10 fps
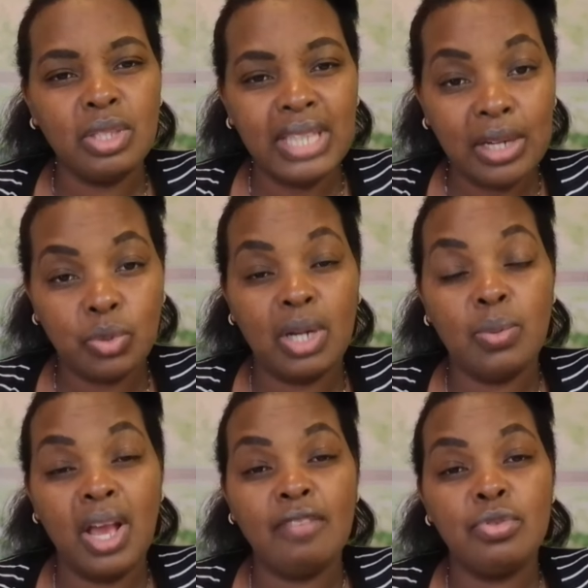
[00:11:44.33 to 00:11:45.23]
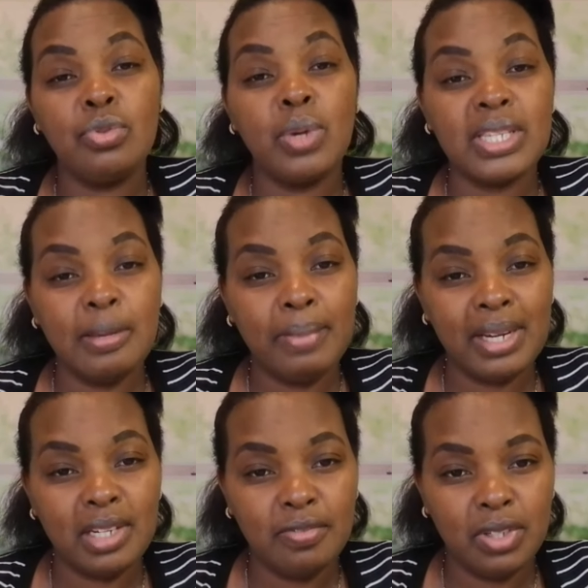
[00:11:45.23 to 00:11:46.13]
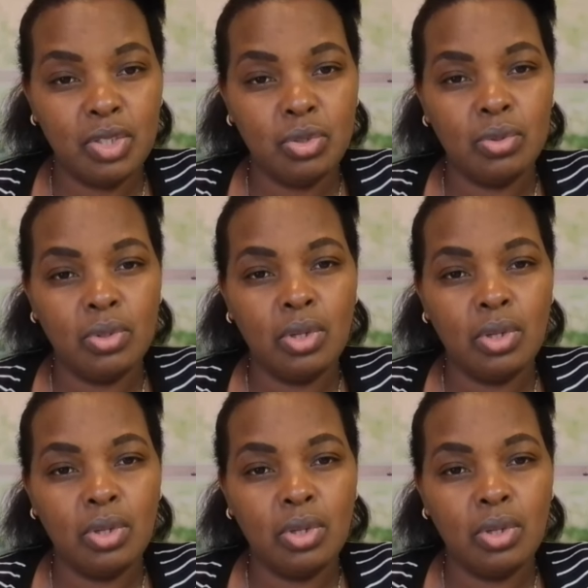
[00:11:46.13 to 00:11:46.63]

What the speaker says: That one we have to do a separate video.